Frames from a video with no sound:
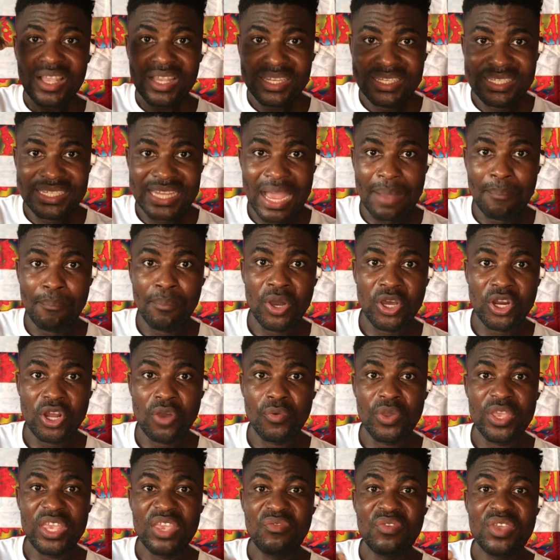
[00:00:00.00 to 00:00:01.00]
their mother
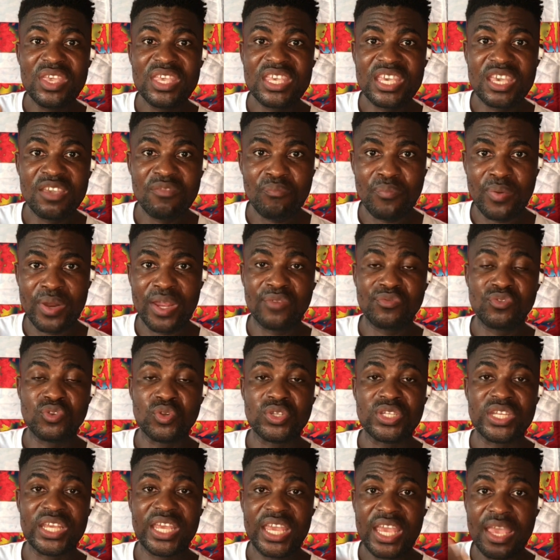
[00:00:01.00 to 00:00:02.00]
will even give birth to
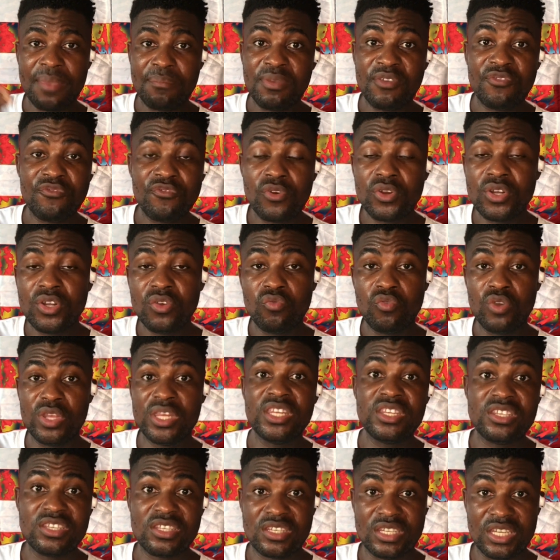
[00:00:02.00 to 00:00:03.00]
them, and before the
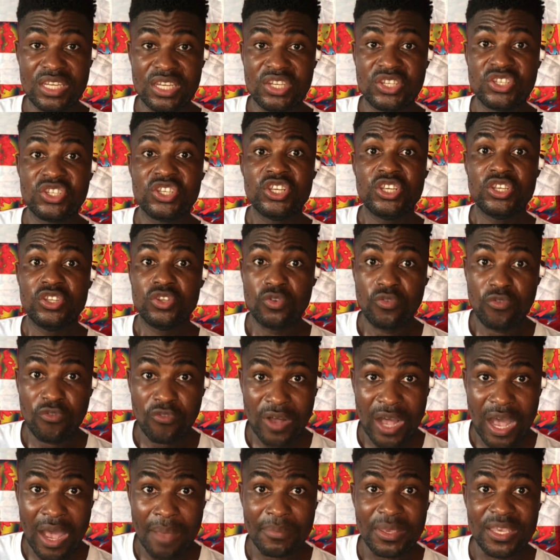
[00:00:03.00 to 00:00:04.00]
winning stage, you've
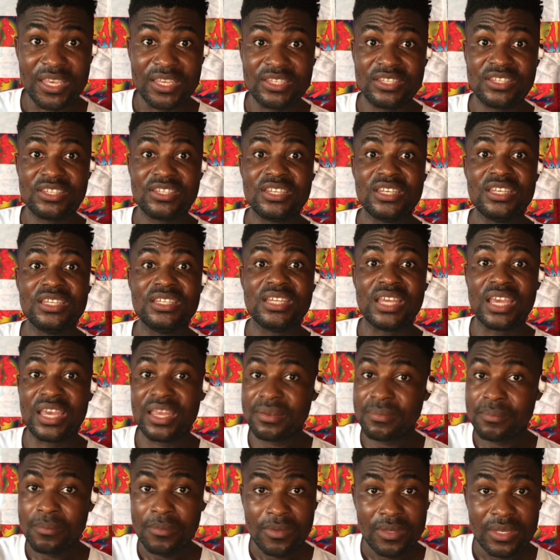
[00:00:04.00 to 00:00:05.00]
come and see
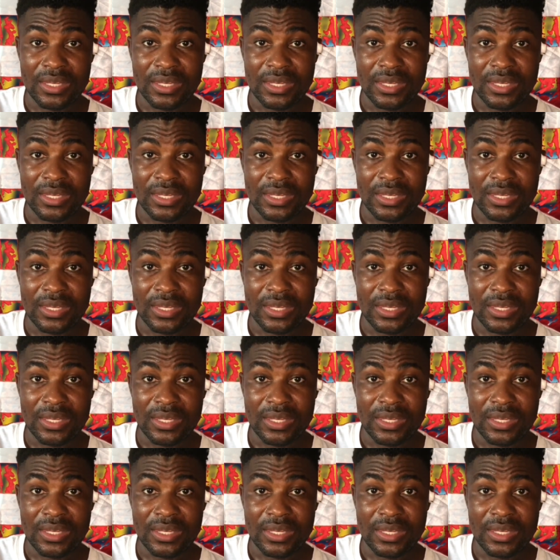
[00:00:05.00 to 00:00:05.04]
them,